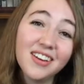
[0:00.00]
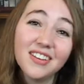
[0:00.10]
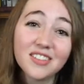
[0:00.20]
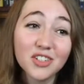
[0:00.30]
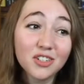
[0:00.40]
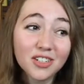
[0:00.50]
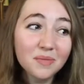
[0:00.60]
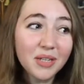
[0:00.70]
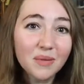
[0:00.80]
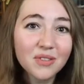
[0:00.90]
So you're going to
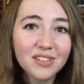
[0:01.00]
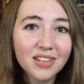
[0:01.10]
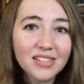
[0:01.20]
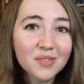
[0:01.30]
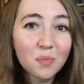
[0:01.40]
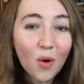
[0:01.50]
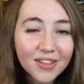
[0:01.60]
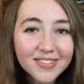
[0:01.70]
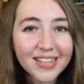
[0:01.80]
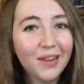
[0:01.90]
be able to let some
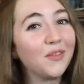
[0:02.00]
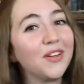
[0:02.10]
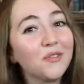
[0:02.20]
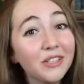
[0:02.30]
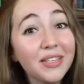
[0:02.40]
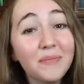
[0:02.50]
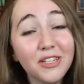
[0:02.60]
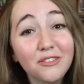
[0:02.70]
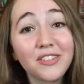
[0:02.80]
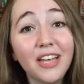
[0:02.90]
walls down and really be
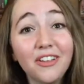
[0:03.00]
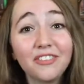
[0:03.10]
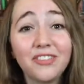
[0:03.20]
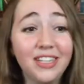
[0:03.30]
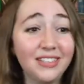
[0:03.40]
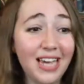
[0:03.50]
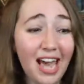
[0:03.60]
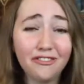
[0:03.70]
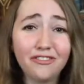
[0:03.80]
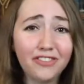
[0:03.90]
yourself and
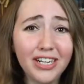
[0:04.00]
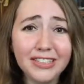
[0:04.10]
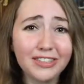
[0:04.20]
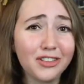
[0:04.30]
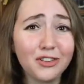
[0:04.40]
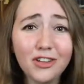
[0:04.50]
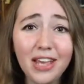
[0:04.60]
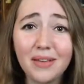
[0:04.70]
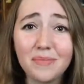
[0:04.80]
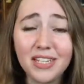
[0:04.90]
have fun
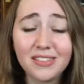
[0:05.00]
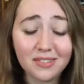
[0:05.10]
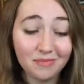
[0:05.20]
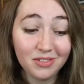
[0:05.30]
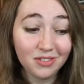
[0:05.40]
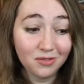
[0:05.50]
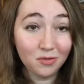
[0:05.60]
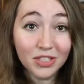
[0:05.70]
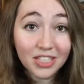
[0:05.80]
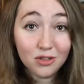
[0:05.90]
learning, because
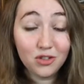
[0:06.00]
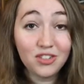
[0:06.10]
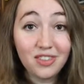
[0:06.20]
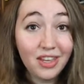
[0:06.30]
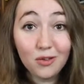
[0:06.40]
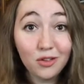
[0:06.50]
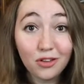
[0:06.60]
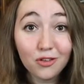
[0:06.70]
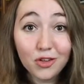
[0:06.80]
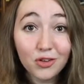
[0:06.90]
really you're just there to
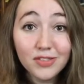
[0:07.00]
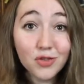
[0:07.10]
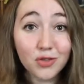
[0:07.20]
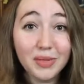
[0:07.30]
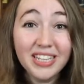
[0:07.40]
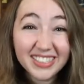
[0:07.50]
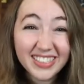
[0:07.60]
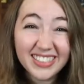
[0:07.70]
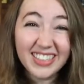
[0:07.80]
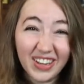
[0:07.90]
learn your
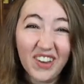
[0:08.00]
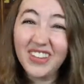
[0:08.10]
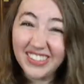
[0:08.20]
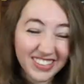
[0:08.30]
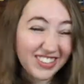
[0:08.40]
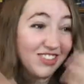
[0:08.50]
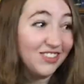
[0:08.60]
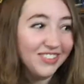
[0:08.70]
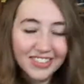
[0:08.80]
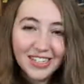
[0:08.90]
instrument, you know, and to
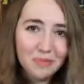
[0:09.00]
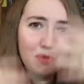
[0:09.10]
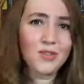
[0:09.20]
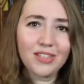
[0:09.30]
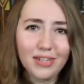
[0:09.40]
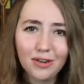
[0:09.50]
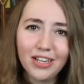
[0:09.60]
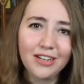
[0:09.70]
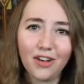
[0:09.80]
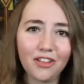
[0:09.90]
learn music theory
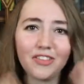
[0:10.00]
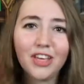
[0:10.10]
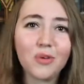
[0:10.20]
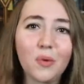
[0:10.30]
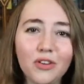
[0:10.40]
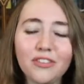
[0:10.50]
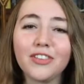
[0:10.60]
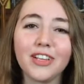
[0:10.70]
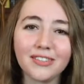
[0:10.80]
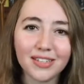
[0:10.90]
and all of the other wonderful
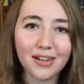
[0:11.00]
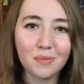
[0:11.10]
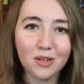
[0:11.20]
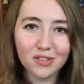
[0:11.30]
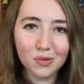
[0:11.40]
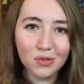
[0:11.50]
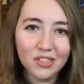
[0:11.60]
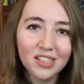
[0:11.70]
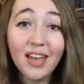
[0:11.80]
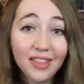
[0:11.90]
things that come with
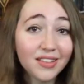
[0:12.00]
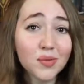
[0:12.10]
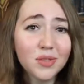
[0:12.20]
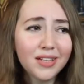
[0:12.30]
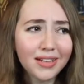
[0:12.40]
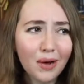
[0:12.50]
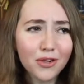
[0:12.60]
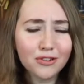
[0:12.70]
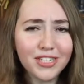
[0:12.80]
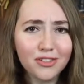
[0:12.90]
school. And this will allow
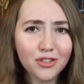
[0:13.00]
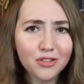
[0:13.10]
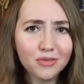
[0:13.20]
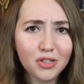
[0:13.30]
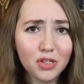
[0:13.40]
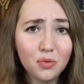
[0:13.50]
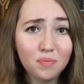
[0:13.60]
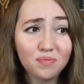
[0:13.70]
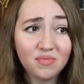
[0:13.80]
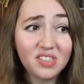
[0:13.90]
your teacher to
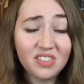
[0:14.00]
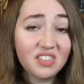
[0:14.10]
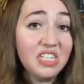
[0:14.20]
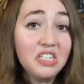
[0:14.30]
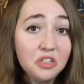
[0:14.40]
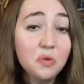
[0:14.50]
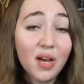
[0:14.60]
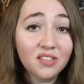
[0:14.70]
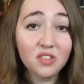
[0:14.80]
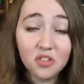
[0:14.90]
see you
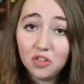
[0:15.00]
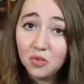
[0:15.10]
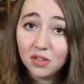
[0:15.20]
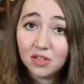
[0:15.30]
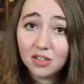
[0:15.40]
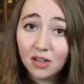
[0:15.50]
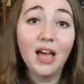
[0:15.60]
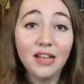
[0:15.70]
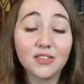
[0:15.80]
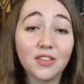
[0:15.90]
as a student.
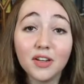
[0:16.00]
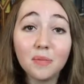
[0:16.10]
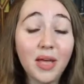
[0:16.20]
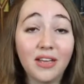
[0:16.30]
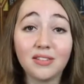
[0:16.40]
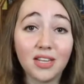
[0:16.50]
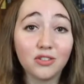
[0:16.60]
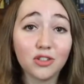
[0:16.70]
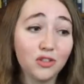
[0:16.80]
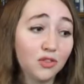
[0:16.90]
And so they're paying
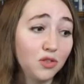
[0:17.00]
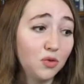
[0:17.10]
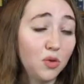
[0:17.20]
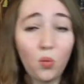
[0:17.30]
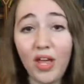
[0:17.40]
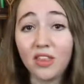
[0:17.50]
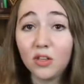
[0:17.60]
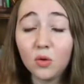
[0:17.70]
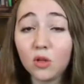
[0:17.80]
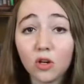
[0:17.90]
attention to the way that
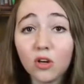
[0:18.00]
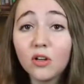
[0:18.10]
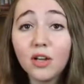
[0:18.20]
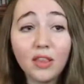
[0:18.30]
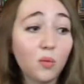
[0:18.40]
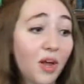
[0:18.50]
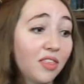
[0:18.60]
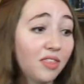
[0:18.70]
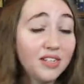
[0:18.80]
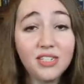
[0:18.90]
you learn and the way that
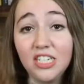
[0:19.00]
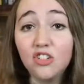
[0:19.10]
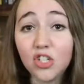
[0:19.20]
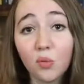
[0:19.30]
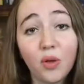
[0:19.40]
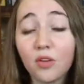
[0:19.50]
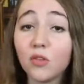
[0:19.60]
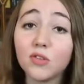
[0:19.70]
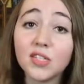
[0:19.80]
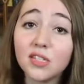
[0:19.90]
they teach and whether
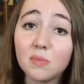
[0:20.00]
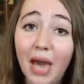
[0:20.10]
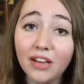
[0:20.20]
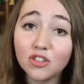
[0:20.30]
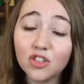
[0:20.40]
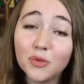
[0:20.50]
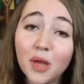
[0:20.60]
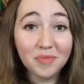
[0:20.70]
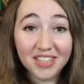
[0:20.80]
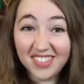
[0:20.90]
those things match.
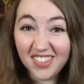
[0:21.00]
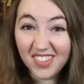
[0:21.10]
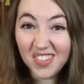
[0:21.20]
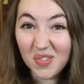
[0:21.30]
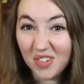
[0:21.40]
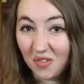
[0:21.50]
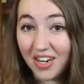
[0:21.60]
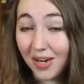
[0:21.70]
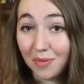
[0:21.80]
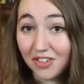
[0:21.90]
But this is also a great
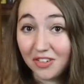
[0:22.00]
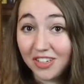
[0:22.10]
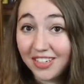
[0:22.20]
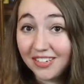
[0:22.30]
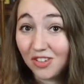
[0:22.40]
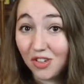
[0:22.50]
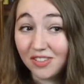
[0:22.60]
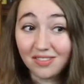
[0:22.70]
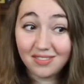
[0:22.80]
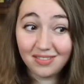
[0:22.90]
opportunity to just
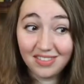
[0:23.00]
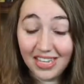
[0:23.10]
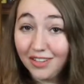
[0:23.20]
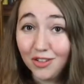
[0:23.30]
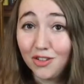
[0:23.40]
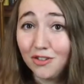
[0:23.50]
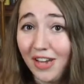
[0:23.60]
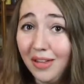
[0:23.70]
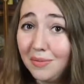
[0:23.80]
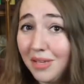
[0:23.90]
get your
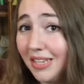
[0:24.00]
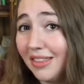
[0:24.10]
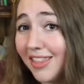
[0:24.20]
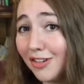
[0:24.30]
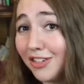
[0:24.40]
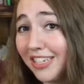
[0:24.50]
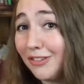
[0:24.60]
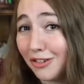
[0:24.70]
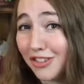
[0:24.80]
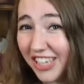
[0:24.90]
name in their
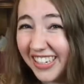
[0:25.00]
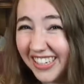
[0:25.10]
ears.